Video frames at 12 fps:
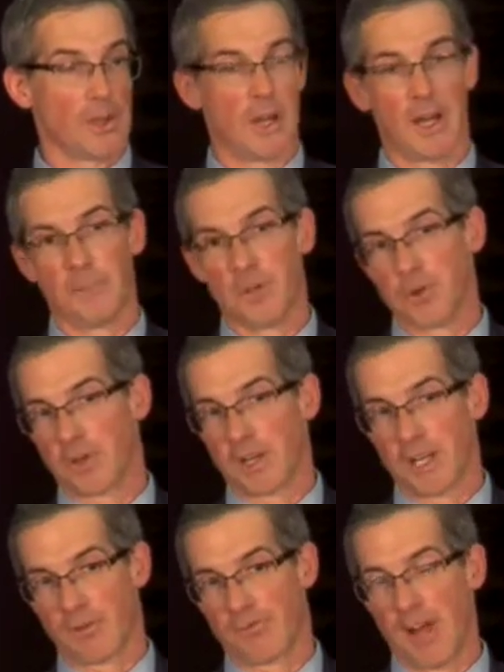Um, you could
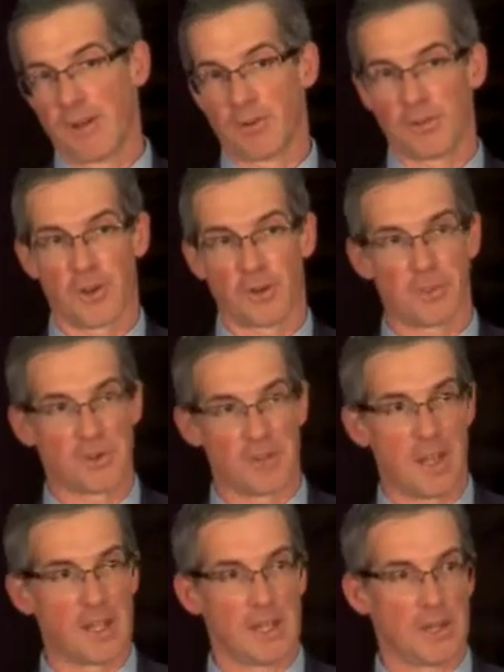get a 5 or
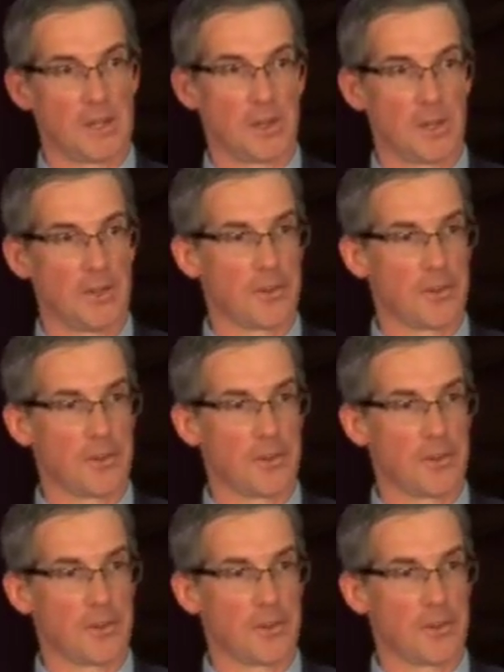6% yield,